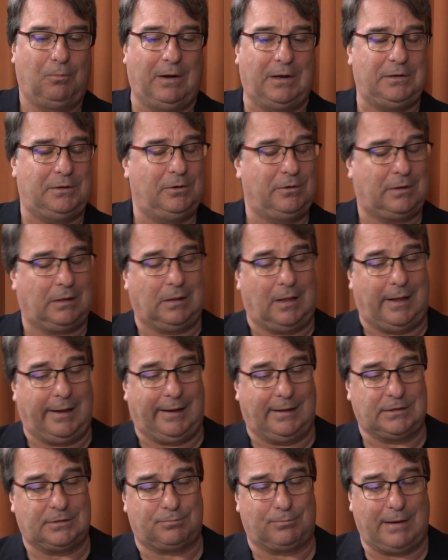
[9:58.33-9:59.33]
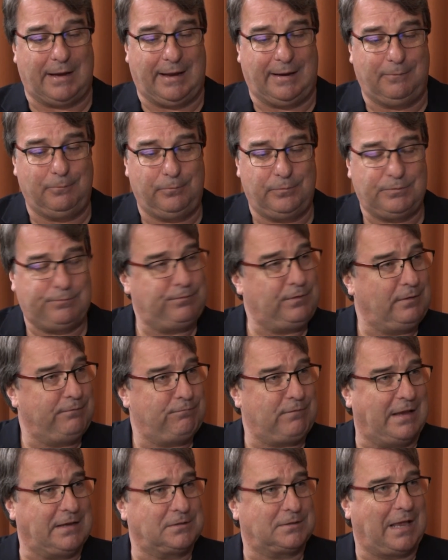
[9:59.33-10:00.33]
When do clients, Ray,
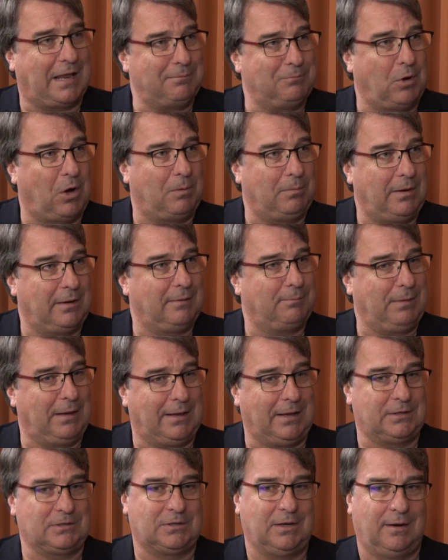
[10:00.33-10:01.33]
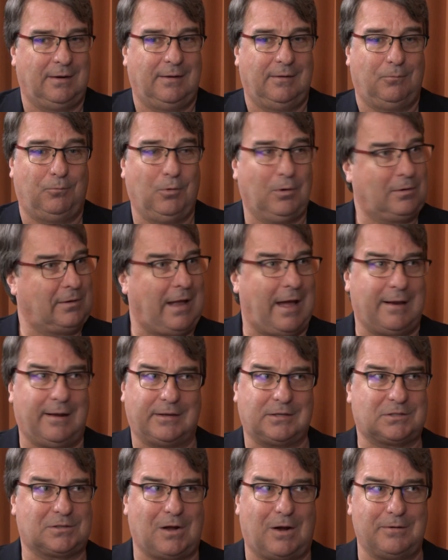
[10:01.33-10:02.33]
f- face that moment? Because we're kind
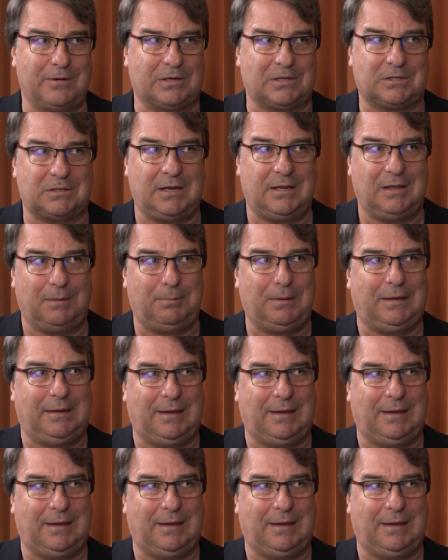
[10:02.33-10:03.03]
of starting to see the